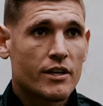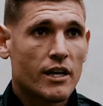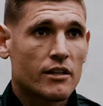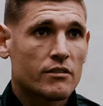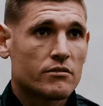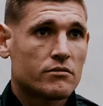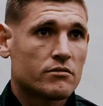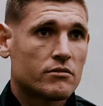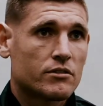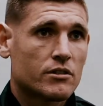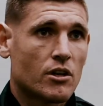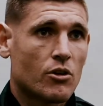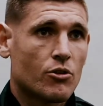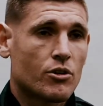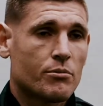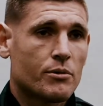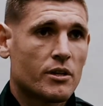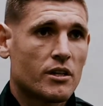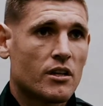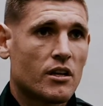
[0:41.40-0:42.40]
cut
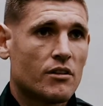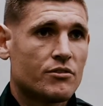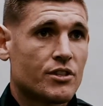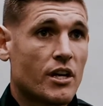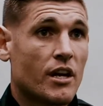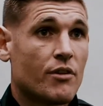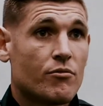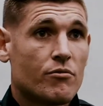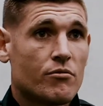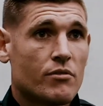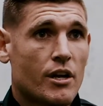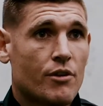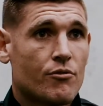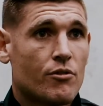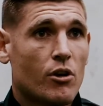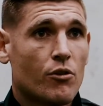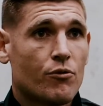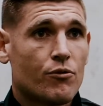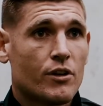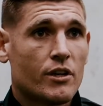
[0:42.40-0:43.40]
golfing gloves and, and,
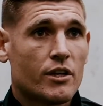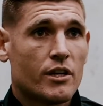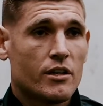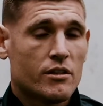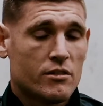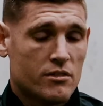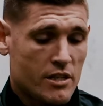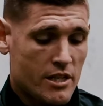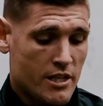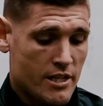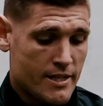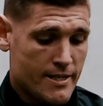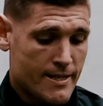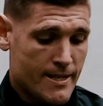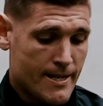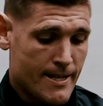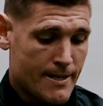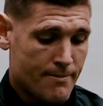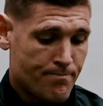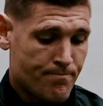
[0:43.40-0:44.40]
roll finger. And
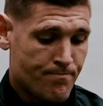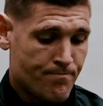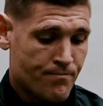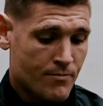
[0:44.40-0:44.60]
um,